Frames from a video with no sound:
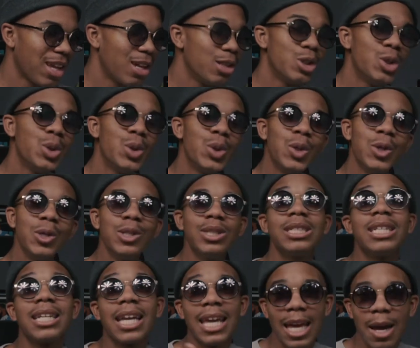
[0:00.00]

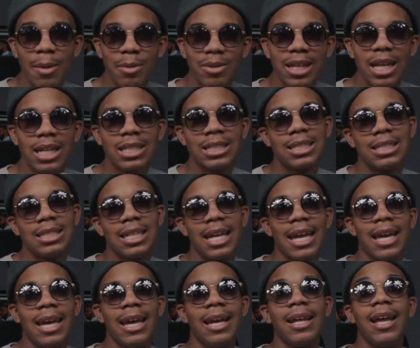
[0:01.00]
Tools, the camera that I just
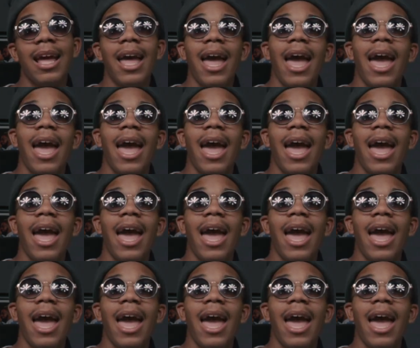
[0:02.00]
said,